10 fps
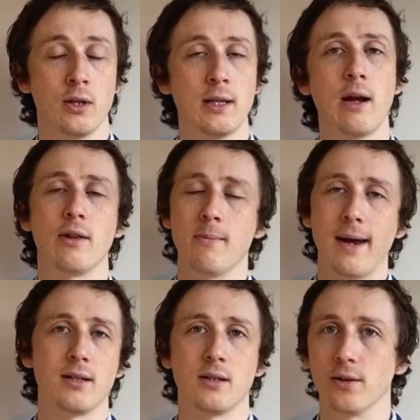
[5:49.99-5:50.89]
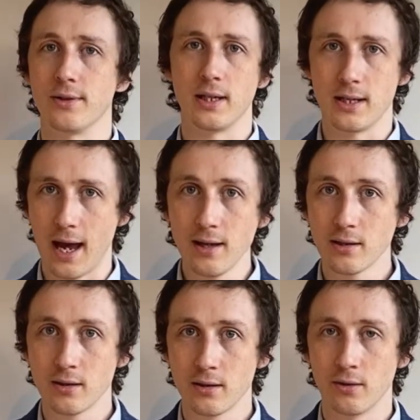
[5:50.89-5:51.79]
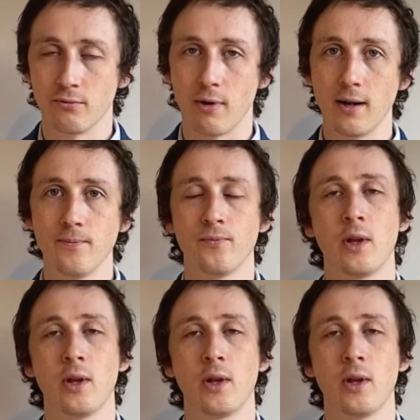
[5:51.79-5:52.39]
Now, they might still say yes, right?